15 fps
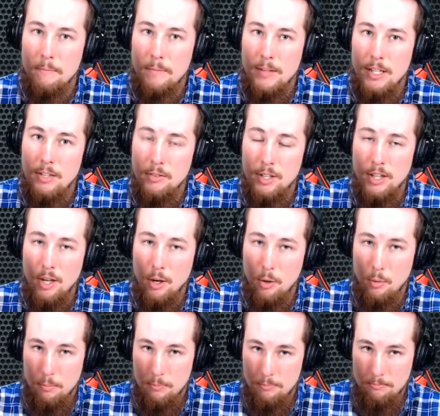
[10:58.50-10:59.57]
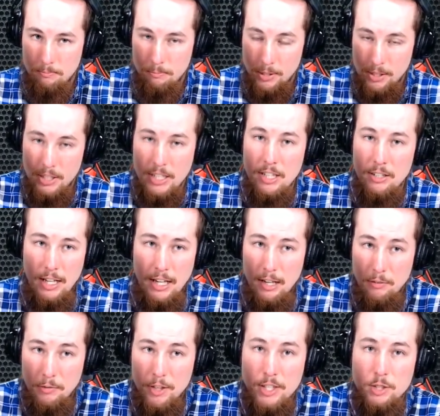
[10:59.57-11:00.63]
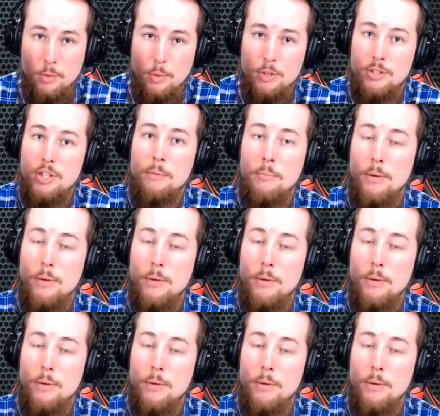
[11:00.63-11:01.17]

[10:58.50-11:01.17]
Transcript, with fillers: even though believe if this were some